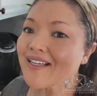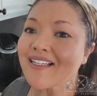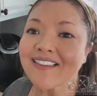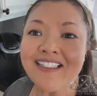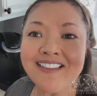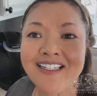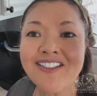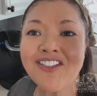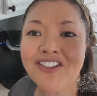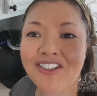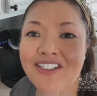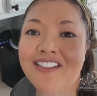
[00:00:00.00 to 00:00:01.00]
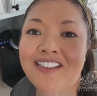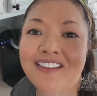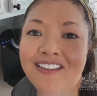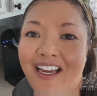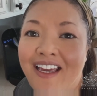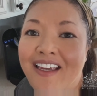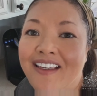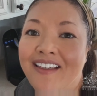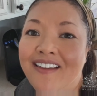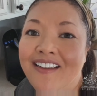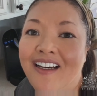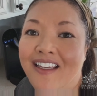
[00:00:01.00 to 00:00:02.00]
That tastes just like
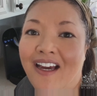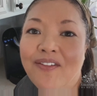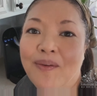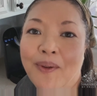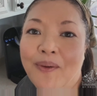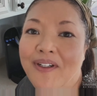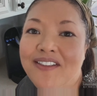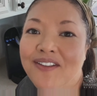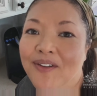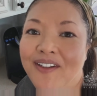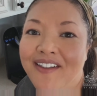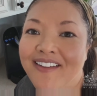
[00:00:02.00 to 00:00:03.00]
a Cafe Mocha, it's so good.